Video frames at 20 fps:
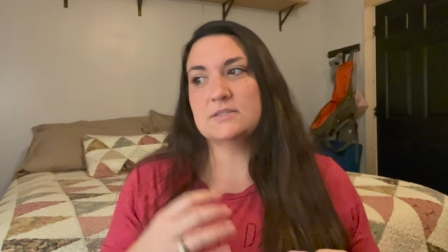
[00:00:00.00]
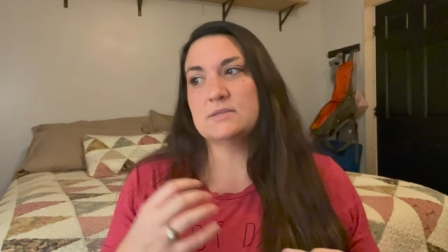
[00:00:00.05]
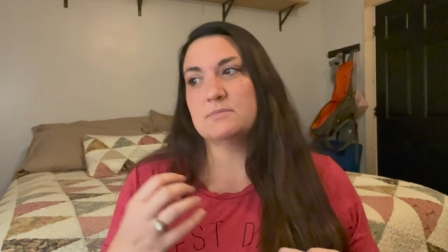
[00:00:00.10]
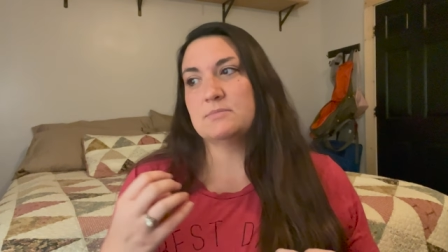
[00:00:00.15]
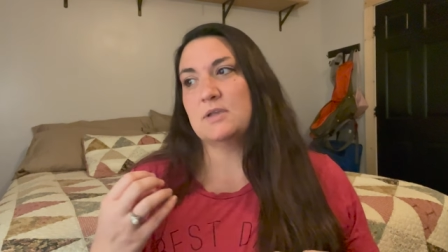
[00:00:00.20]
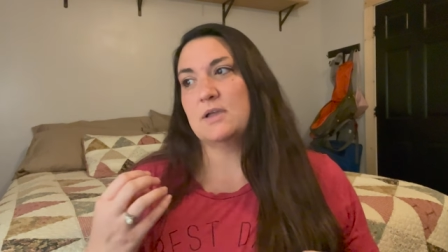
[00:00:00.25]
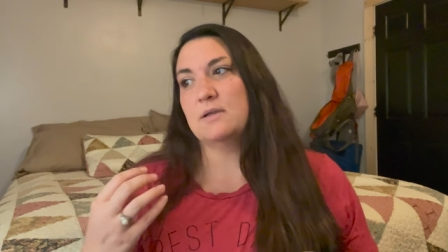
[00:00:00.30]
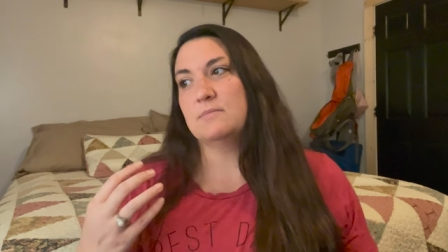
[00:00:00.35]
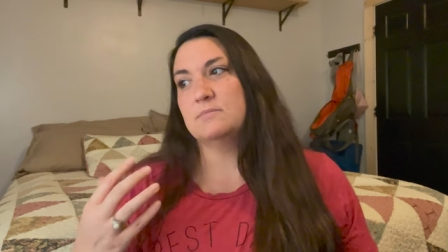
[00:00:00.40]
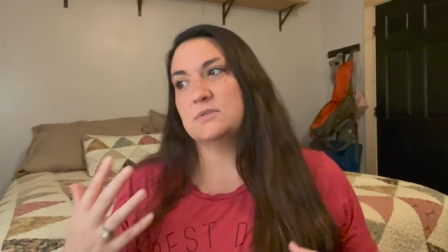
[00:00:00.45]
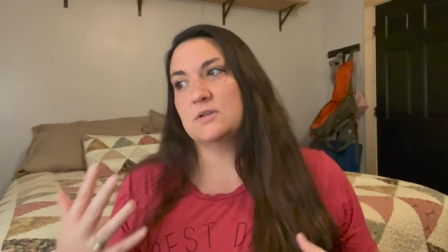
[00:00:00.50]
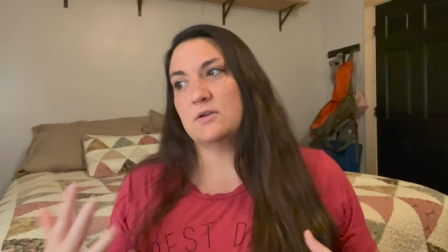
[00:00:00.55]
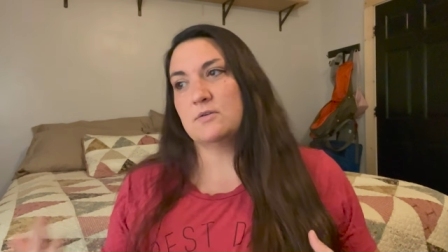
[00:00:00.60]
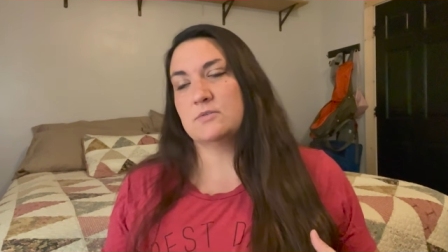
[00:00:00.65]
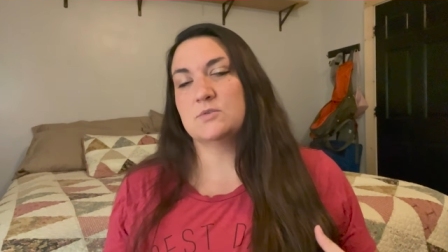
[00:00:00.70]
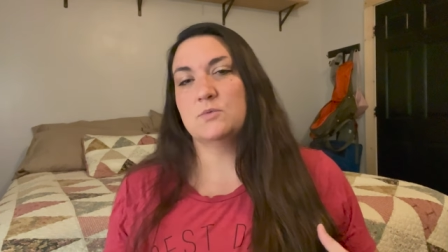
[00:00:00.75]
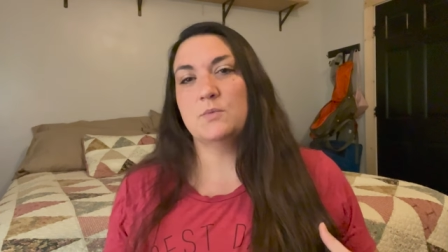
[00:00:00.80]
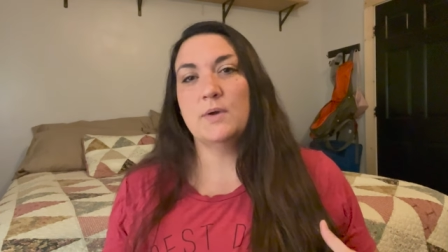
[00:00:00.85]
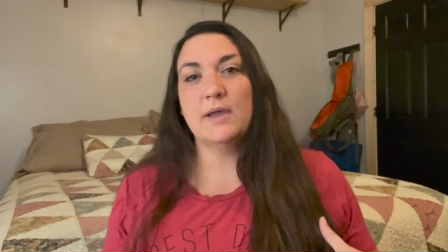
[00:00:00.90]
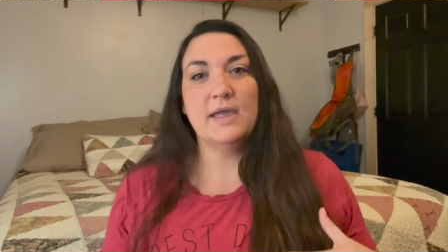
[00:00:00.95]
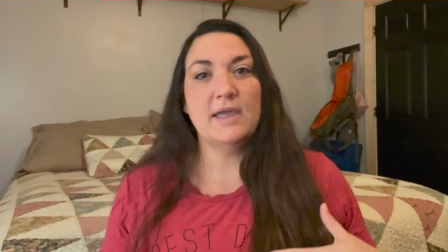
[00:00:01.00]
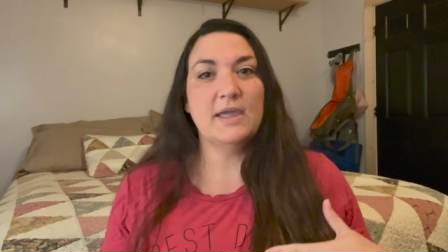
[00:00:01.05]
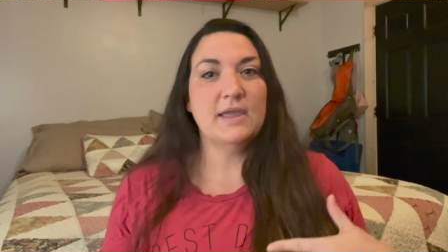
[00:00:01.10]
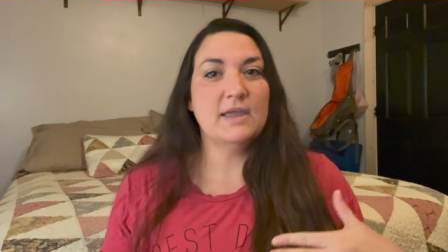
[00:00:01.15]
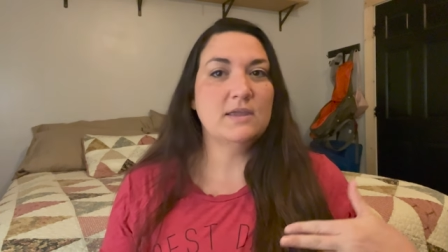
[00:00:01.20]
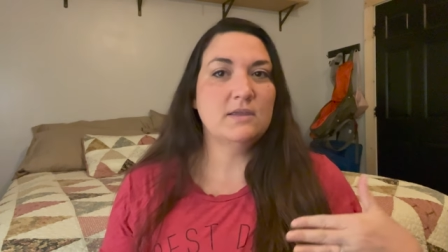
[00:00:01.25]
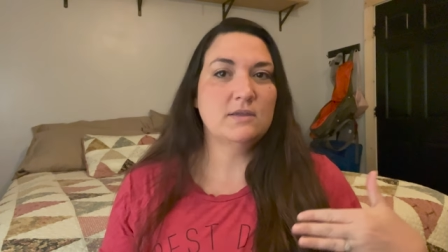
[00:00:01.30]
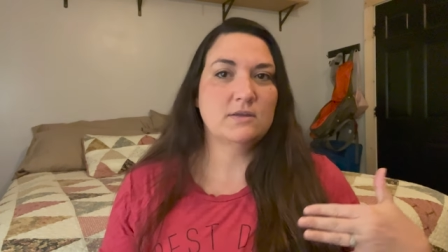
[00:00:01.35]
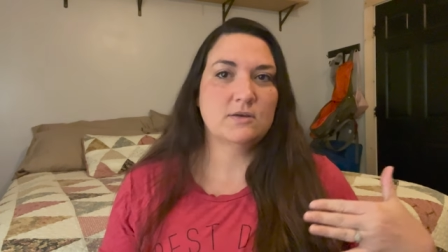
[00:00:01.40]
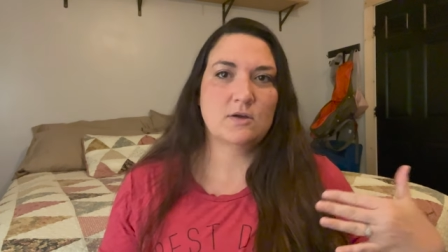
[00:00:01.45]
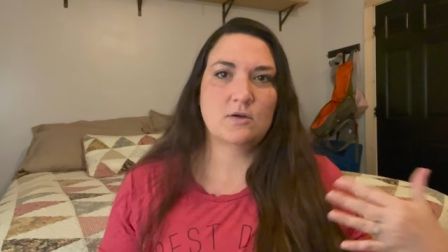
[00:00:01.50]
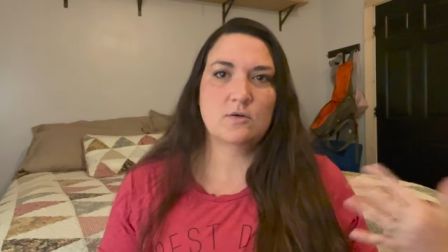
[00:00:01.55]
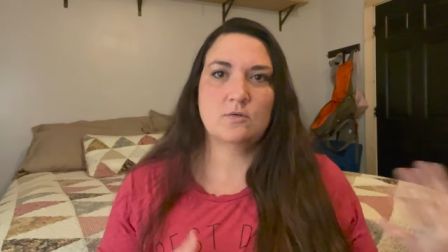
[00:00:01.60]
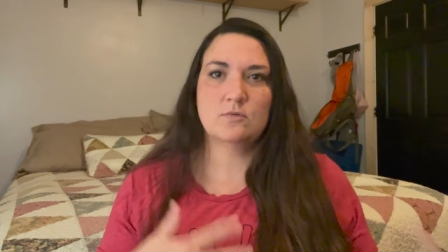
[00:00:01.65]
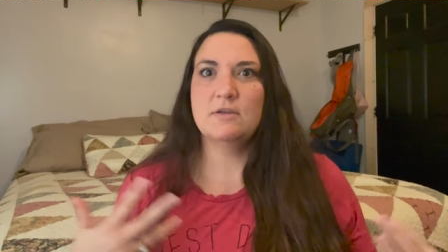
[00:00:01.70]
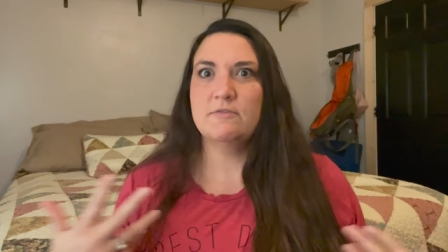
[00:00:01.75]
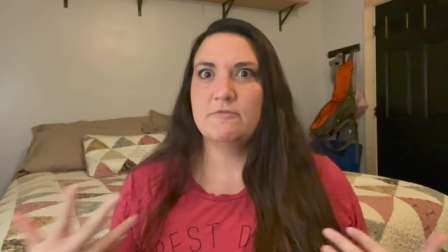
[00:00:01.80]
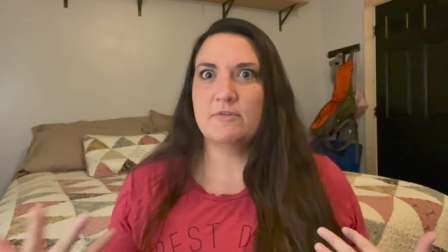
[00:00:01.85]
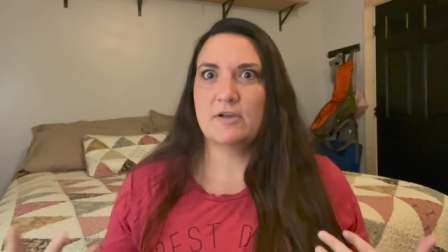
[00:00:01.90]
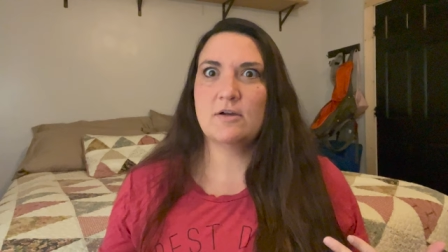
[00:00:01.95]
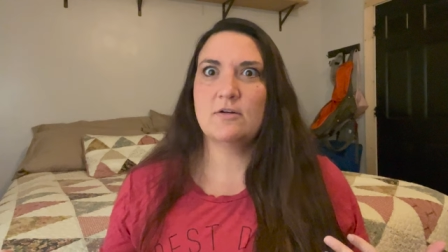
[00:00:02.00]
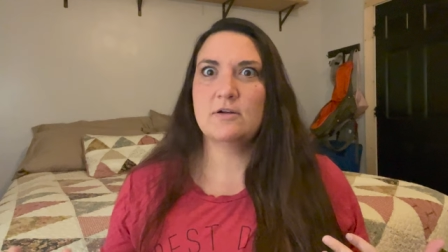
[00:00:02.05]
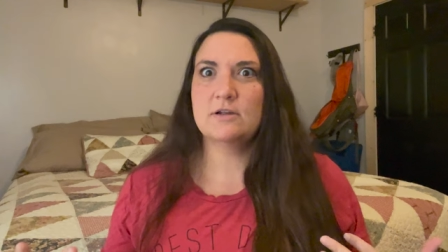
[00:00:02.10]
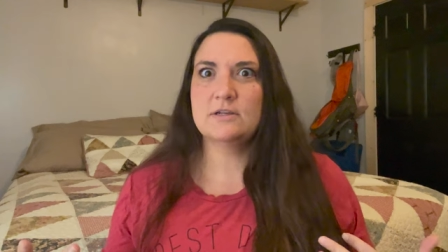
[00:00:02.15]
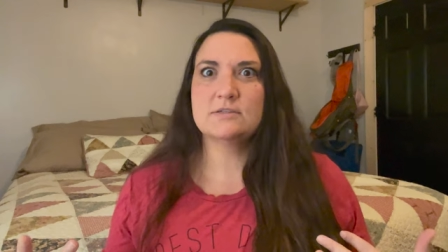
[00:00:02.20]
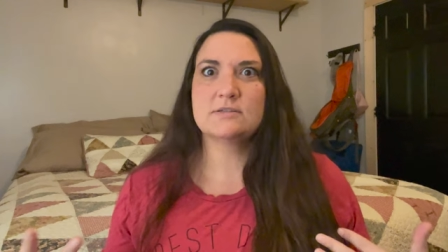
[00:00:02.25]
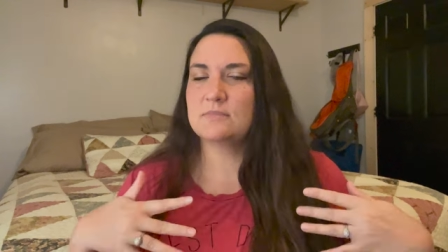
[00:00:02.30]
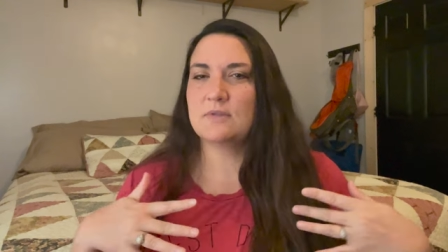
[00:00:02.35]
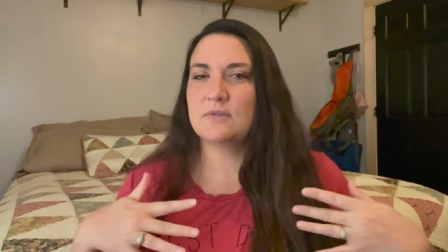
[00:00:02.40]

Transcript: Sometimes it goes away, you know, it varies.